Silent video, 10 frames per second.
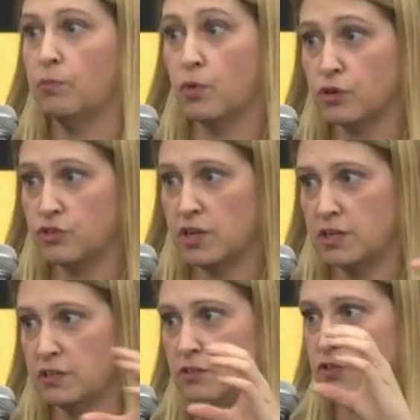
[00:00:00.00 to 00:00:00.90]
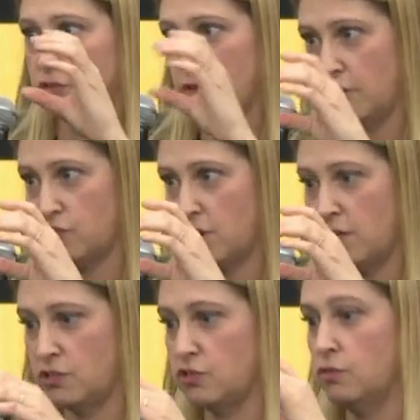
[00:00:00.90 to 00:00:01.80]
more training to less
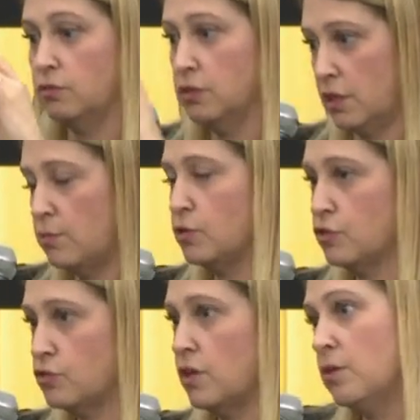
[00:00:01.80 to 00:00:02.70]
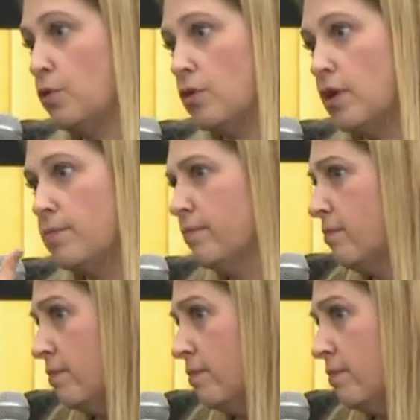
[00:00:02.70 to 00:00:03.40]
training to the commercial training program.